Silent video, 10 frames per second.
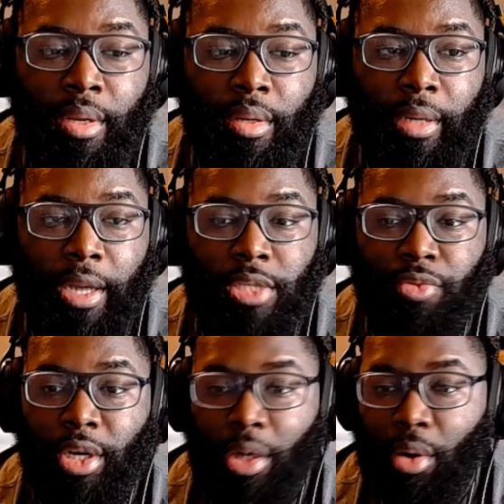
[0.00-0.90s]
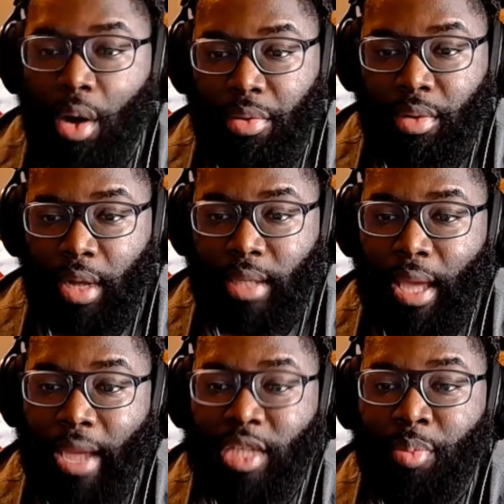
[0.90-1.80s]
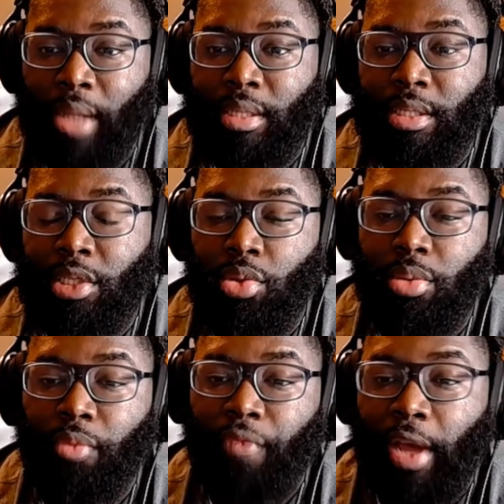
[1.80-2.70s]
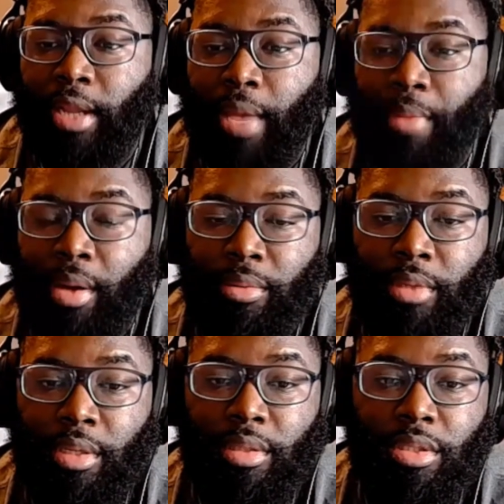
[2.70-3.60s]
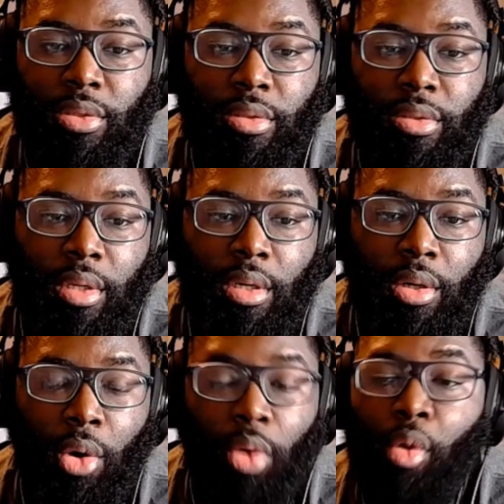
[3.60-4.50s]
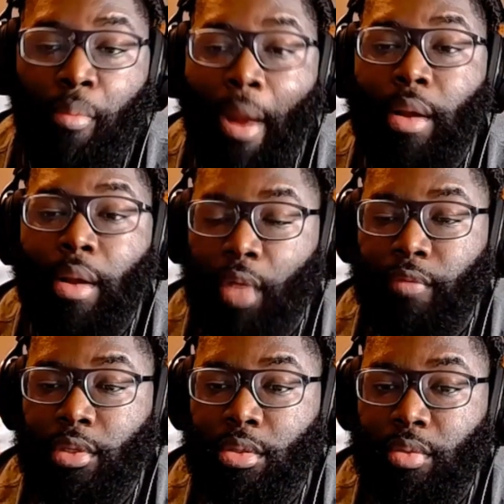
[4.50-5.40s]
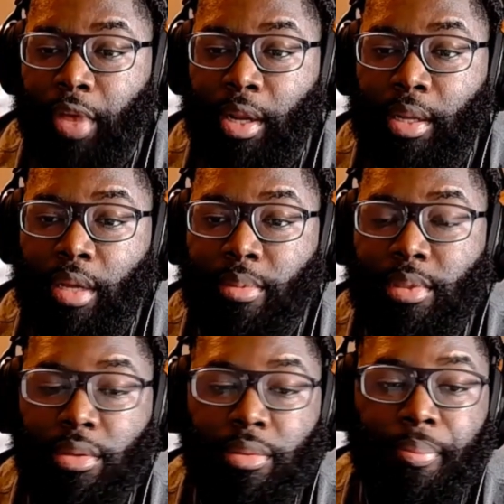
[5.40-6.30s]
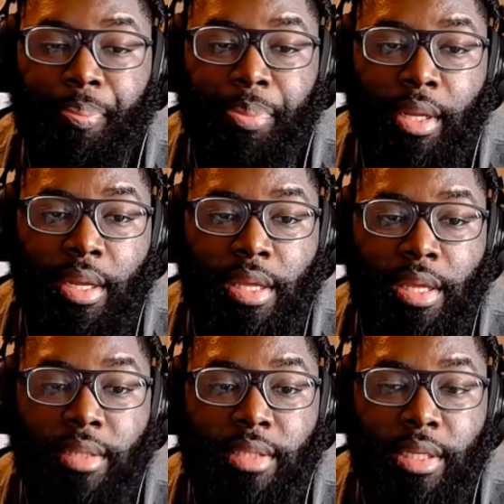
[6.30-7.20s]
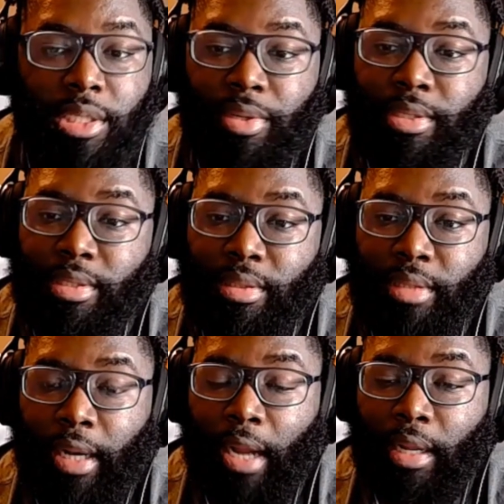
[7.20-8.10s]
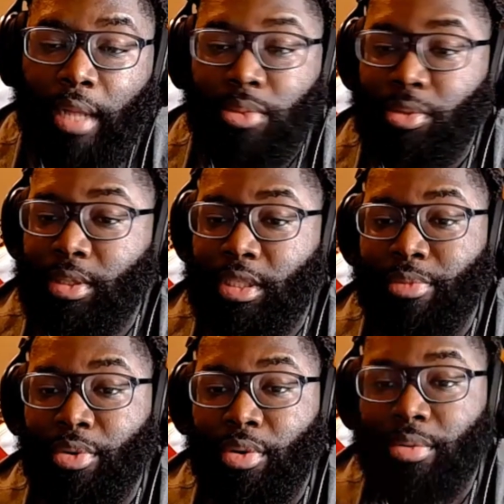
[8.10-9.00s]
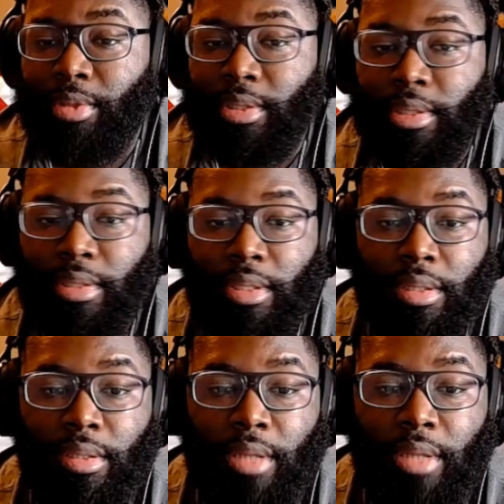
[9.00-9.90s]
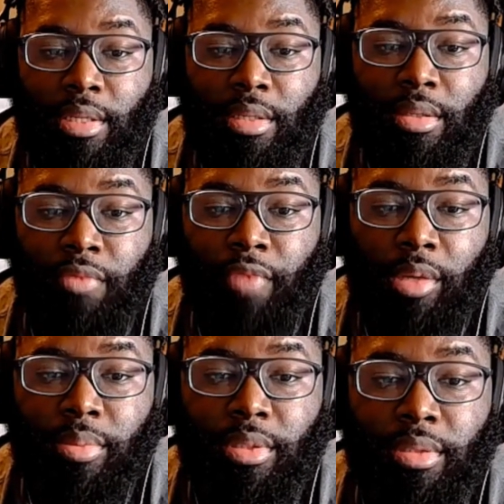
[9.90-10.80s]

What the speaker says: there's really no other like Xbox exclusive fighting game, I don't think so, or Microsoft exclusive fighting game. So yeah, it's interesting, and I just want to see more on this as it develops.